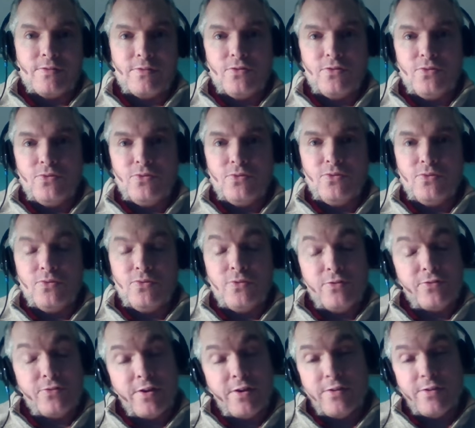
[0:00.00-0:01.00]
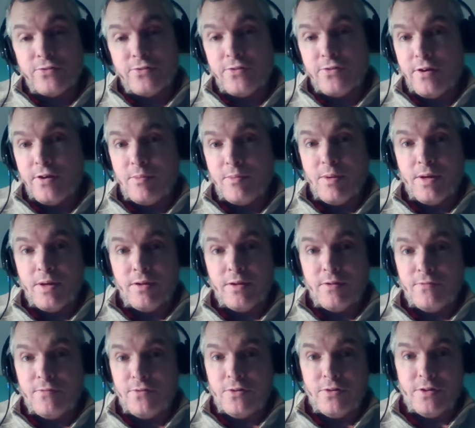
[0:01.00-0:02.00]
to discuss, talk about
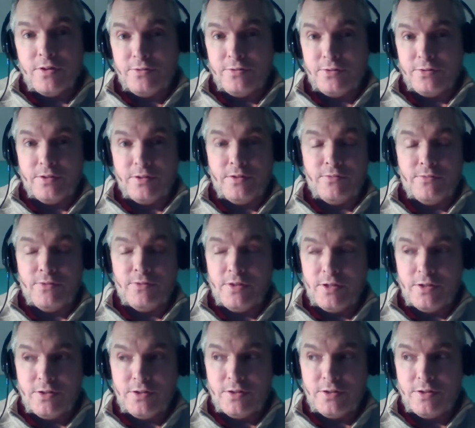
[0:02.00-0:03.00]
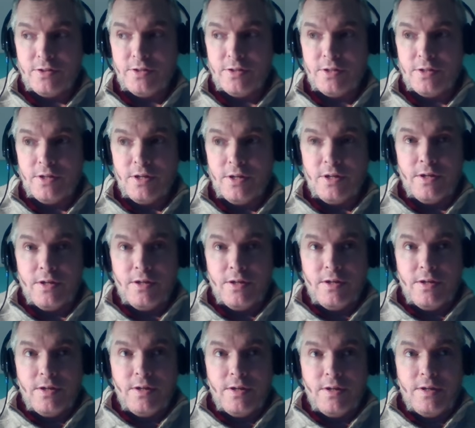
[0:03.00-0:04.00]
if you're interested in religion
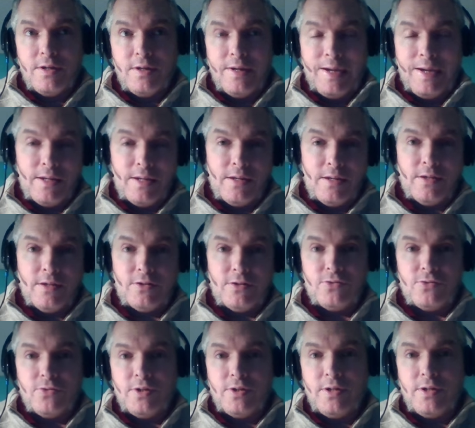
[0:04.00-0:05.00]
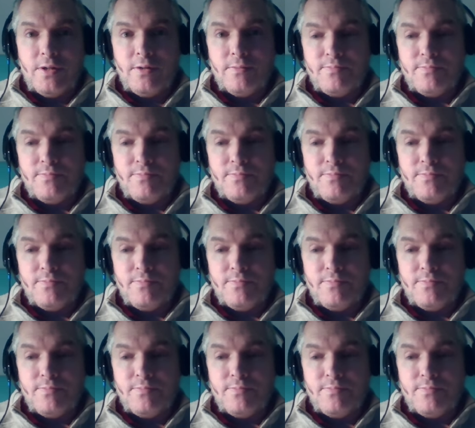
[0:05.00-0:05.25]
and history.